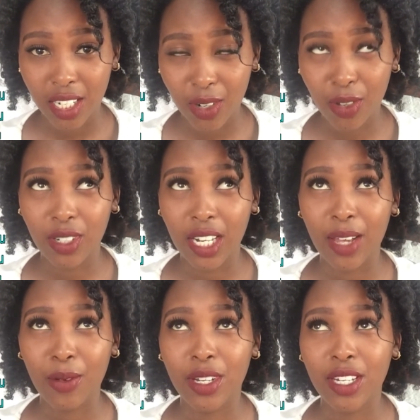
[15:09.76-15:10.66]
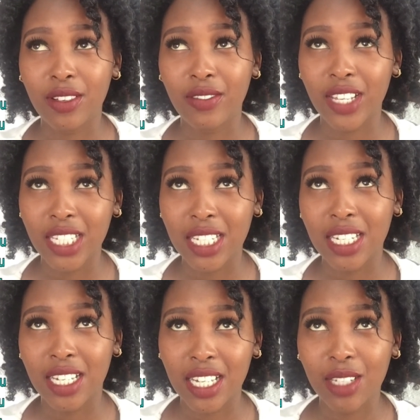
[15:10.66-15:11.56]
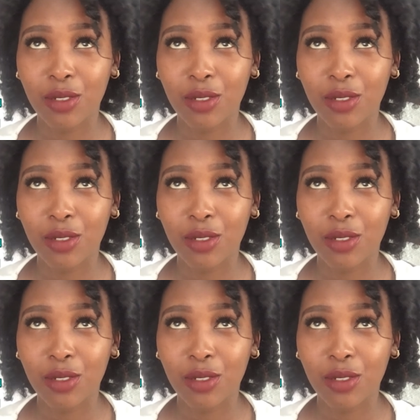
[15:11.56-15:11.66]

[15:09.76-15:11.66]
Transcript: no, like when you invest in a really